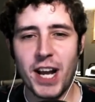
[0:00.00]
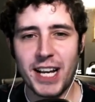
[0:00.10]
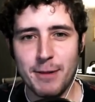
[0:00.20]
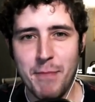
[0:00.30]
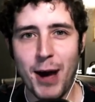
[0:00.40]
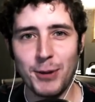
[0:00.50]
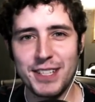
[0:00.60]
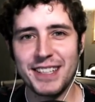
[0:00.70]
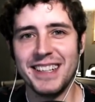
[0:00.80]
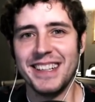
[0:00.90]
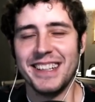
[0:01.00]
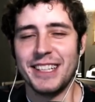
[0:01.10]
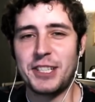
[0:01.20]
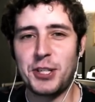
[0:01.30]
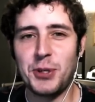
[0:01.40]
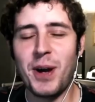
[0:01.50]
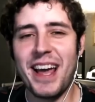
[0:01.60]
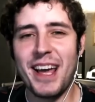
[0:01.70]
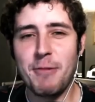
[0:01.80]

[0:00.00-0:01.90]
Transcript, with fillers: which I can mount to